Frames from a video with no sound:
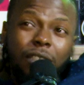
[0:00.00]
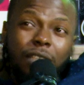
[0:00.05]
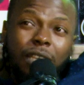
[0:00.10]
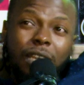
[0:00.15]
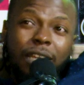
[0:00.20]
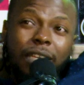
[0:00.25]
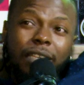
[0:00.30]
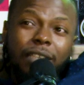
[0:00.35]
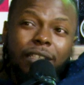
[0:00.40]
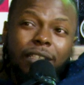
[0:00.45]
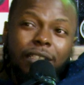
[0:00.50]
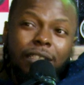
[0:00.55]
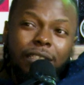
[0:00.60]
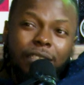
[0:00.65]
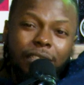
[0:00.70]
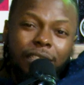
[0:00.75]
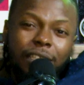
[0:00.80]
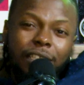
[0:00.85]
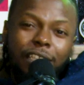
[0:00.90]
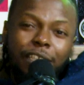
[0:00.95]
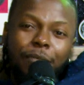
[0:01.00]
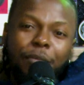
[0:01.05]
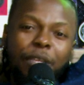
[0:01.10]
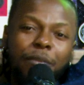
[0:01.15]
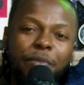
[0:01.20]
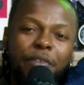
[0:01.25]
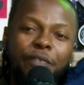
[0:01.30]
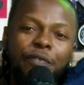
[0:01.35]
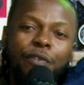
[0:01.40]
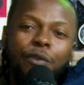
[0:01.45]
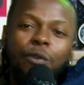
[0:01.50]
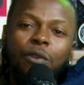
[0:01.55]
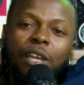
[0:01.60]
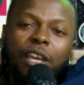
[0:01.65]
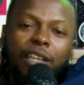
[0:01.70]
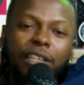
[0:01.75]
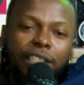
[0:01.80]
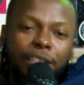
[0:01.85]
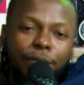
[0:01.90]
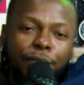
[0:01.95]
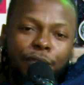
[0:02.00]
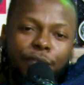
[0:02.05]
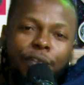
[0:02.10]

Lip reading: And it made me feel like if